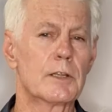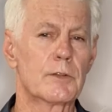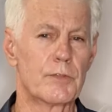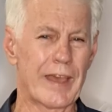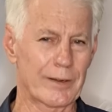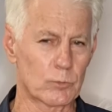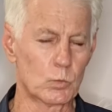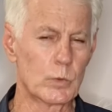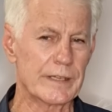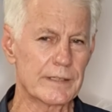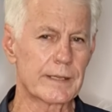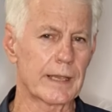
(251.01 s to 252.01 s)
that
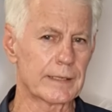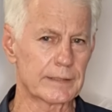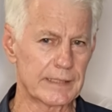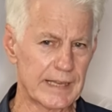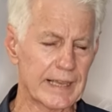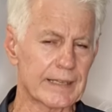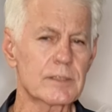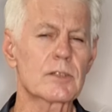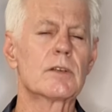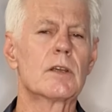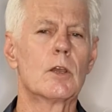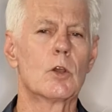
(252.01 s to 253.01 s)
we can get
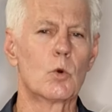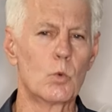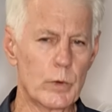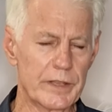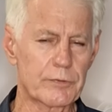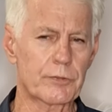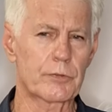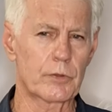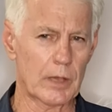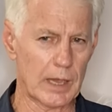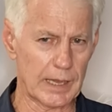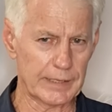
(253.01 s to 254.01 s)
with
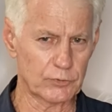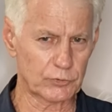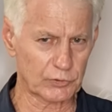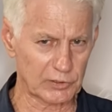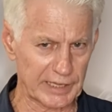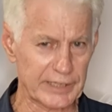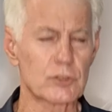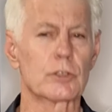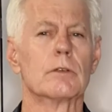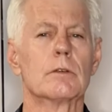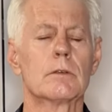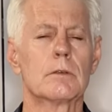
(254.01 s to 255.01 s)
a
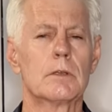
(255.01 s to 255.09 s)
selection,